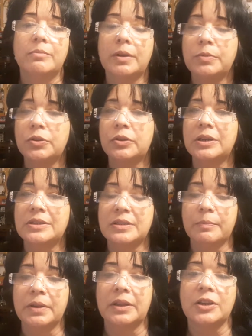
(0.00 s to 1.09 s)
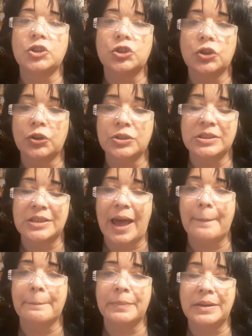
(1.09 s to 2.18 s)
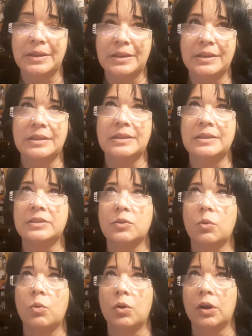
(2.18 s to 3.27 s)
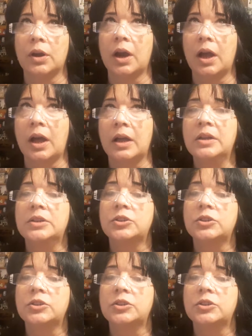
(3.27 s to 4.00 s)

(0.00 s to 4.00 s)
maybe you can eat something like sugar snap peas, or